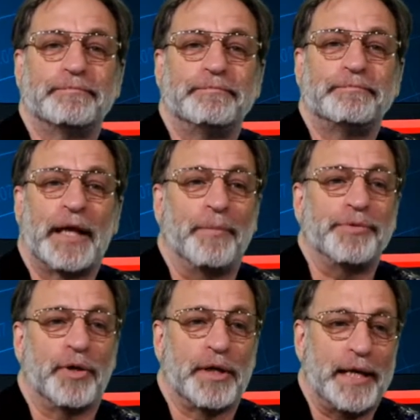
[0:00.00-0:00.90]
I'm sure
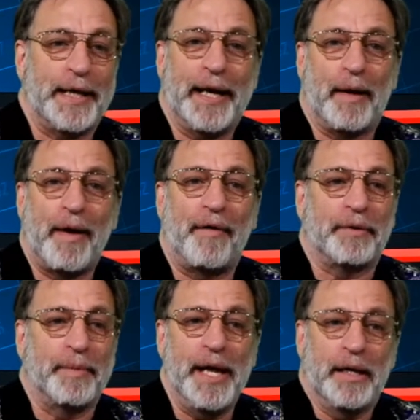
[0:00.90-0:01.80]
glad they didn't come after
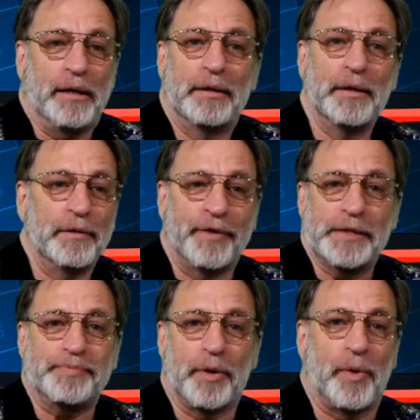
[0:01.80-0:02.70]
me. Facebook
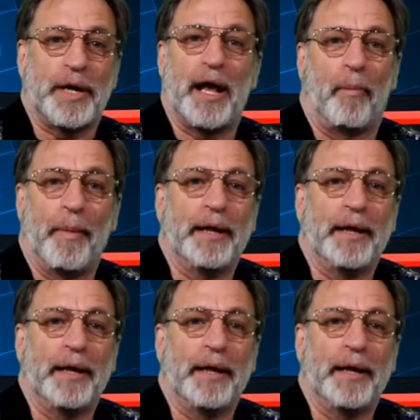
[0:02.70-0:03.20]
wanted to help me.